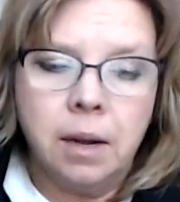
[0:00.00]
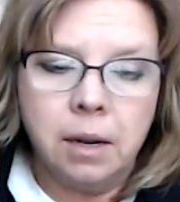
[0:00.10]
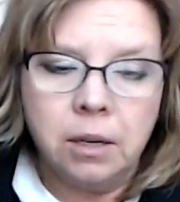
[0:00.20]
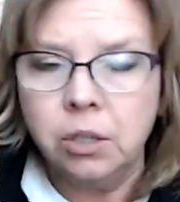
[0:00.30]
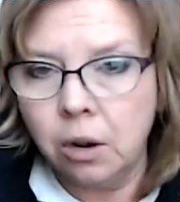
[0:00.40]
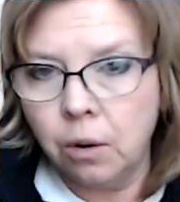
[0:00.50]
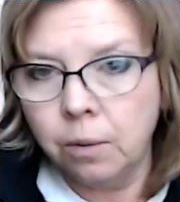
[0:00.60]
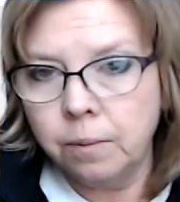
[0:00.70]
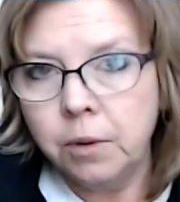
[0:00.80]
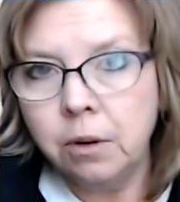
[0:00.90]
So
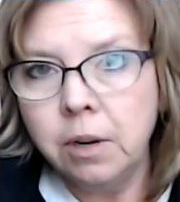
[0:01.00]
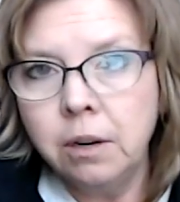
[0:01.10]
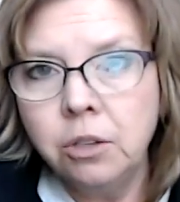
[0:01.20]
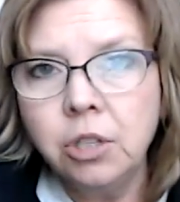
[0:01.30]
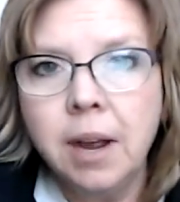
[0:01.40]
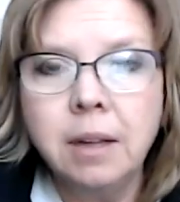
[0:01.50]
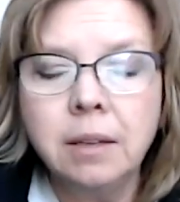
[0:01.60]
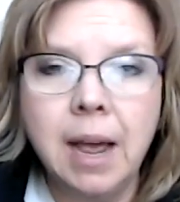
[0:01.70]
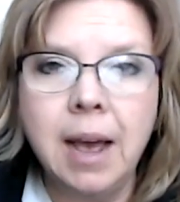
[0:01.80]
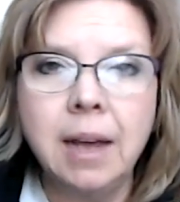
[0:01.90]
your inner child
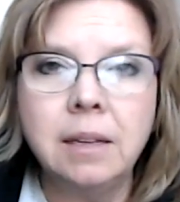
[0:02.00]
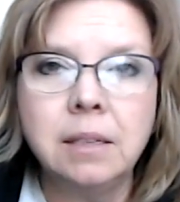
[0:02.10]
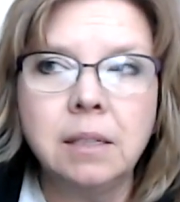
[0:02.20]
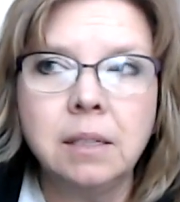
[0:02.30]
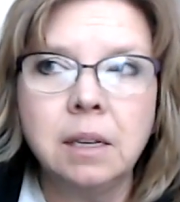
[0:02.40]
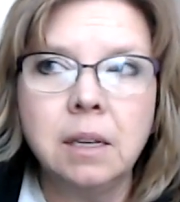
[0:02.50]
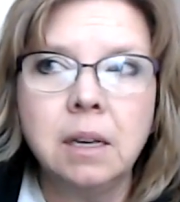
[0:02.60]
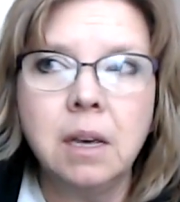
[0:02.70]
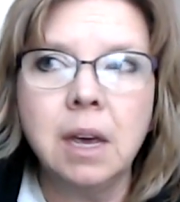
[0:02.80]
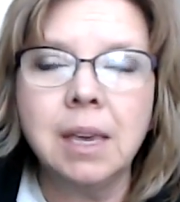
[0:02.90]
has
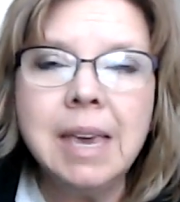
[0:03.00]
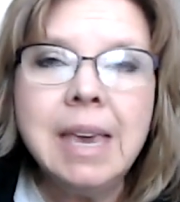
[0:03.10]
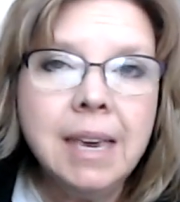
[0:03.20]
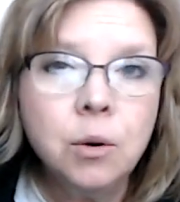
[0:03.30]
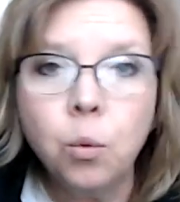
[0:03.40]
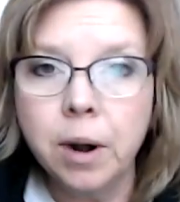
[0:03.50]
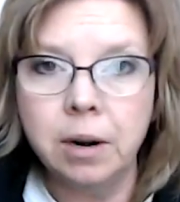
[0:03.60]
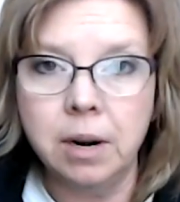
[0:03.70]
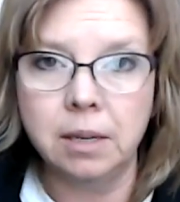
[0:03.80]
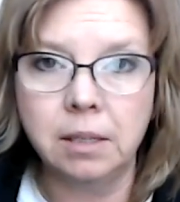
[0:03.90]
a keen
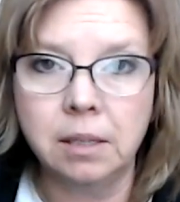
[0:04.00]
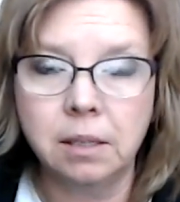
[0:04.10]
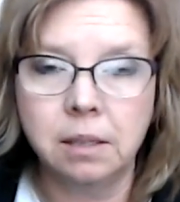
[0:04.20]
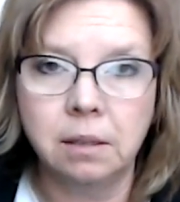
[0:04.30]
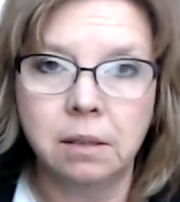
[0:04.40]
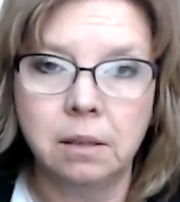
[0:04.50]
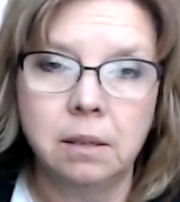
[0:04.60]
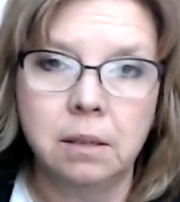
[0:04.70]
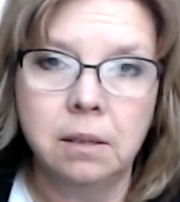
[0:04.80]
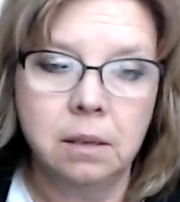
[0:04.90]
awareness.
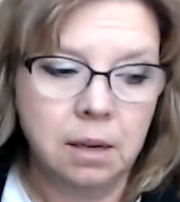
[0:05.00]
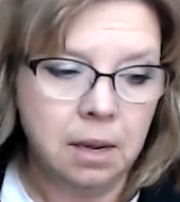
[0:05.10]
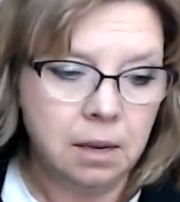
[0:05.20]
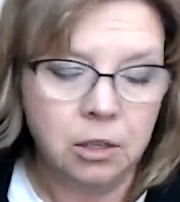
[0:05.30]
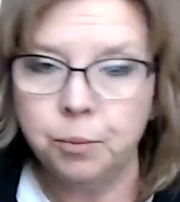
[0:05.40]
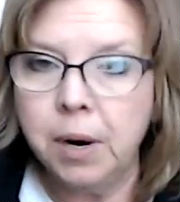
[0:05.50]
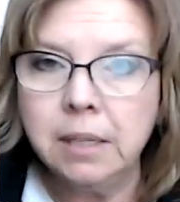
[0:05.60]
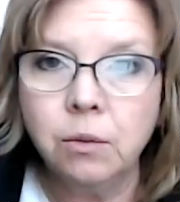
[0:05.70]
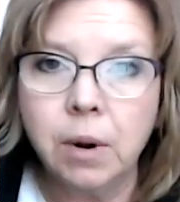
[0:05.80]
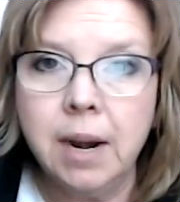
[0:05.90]
It's
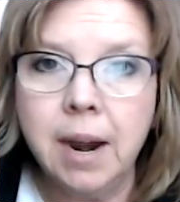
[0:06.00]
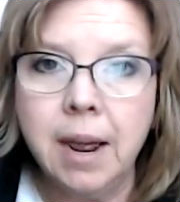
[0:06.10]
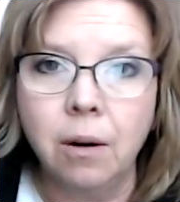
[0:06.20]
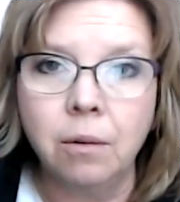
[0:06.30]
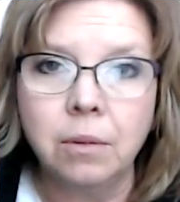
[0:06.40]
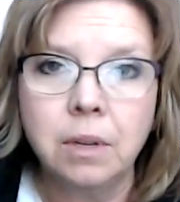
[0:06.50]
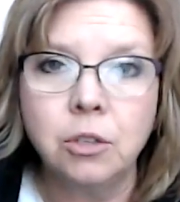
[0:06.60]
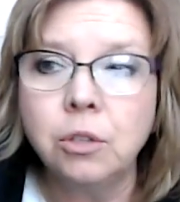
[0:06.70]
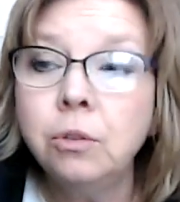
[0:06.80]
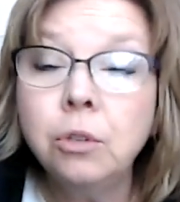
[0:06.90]
present right now. As
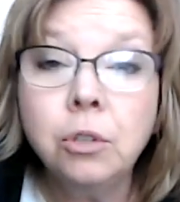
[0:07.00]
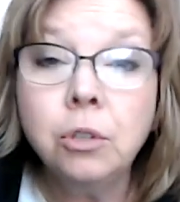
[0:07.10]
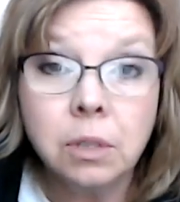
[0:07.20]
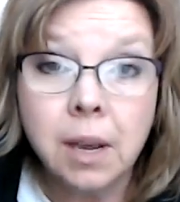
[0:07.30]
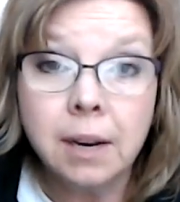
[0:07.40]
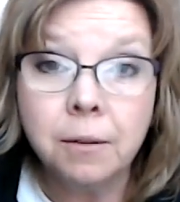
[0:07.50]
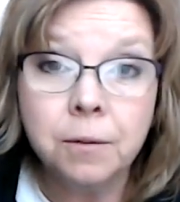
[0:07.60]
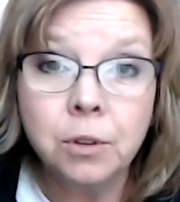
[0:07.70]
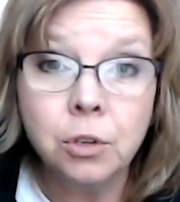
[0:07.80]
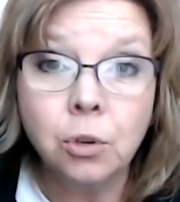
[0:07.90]
soon as you signed up for
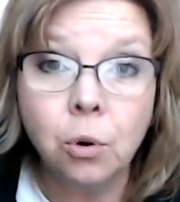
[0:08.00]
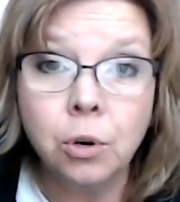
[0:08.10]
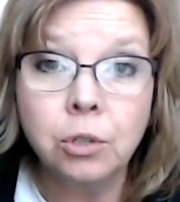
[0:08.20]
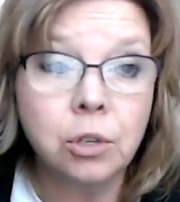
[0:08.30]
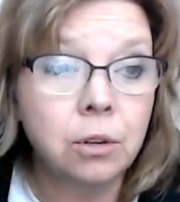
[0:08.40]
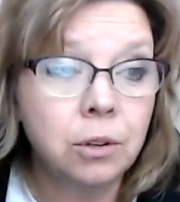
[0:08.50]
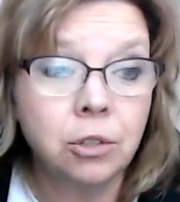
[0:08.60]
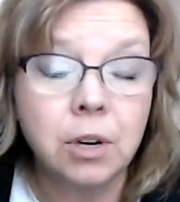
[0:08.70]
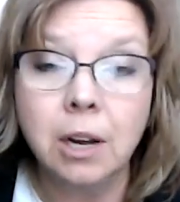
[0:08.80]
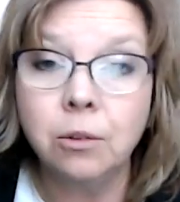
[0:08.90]
this course, your inner
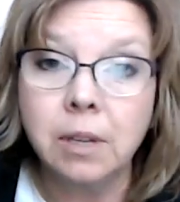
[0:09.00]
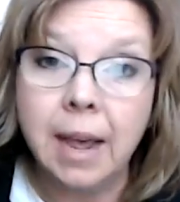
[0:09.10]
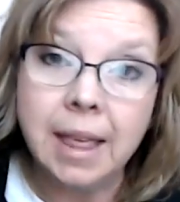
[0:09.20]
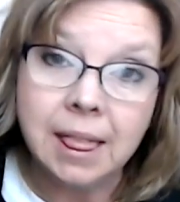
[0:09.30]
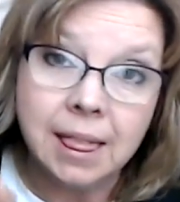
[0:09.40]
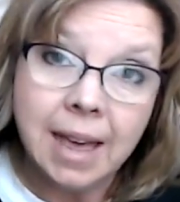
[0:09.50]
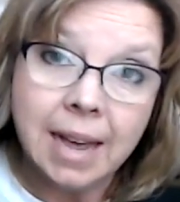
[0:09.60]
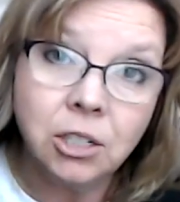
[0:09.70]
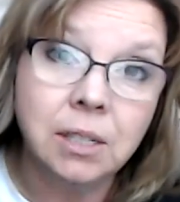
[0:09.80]
child was like, that just